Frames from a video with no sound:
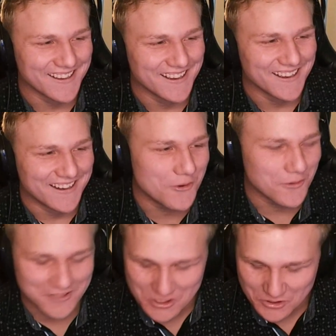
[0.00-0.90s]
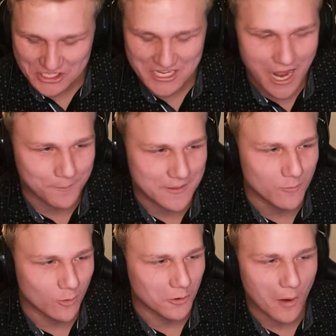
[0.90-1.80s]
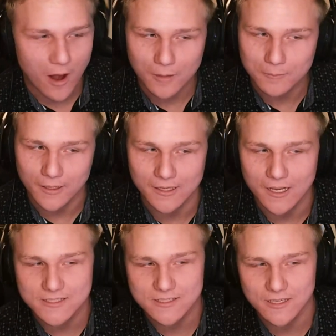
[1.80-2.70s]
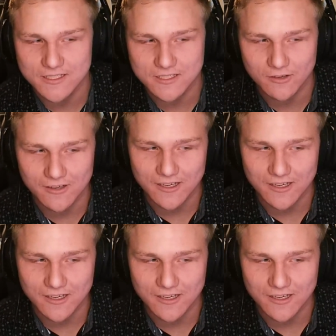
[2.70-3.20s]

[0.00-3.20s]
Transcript: you cannot be more wrong, buddy. It's literally